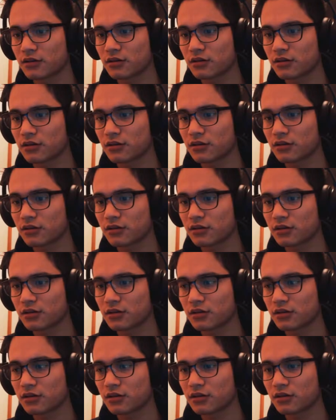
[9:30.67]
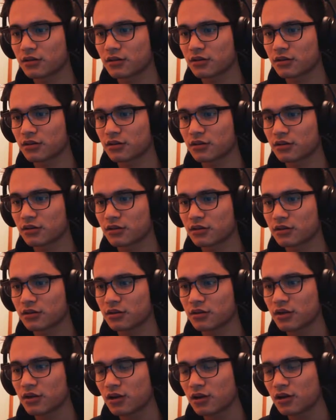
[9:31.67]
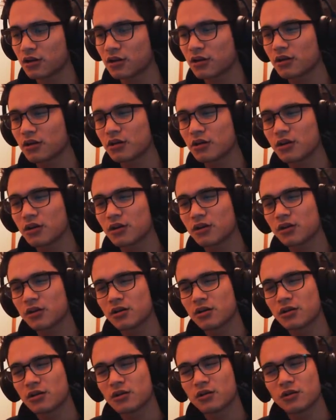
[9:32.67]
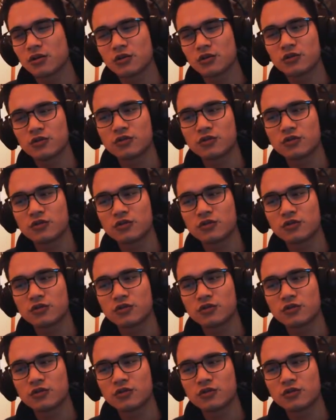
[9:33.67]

No one is speaking in this clip.